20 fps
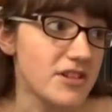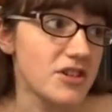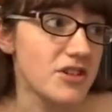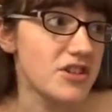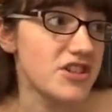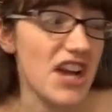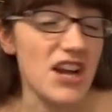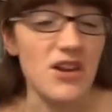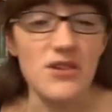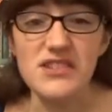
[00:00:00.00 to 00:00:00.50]

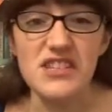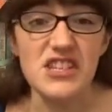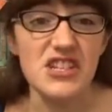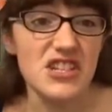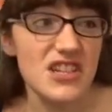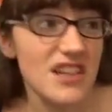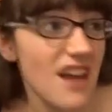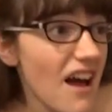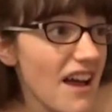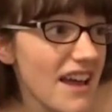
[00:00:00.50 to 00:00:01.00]
doing Jane Austen
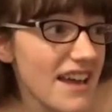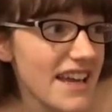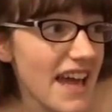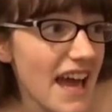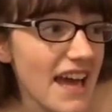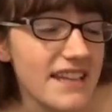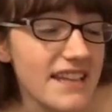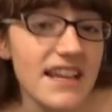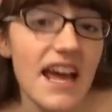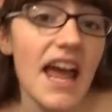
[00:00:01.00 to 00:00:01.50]
July
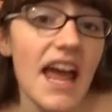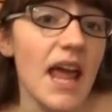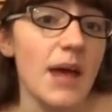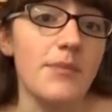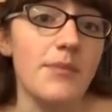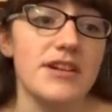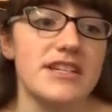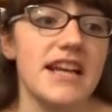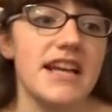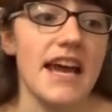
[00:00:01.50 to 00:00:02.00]
again,
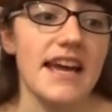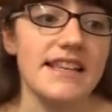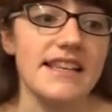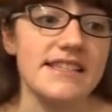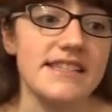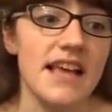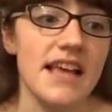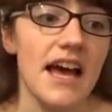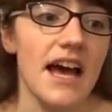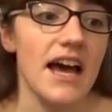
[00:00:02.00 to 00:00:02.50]
in which
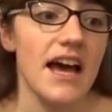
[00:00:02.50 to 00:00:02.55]
case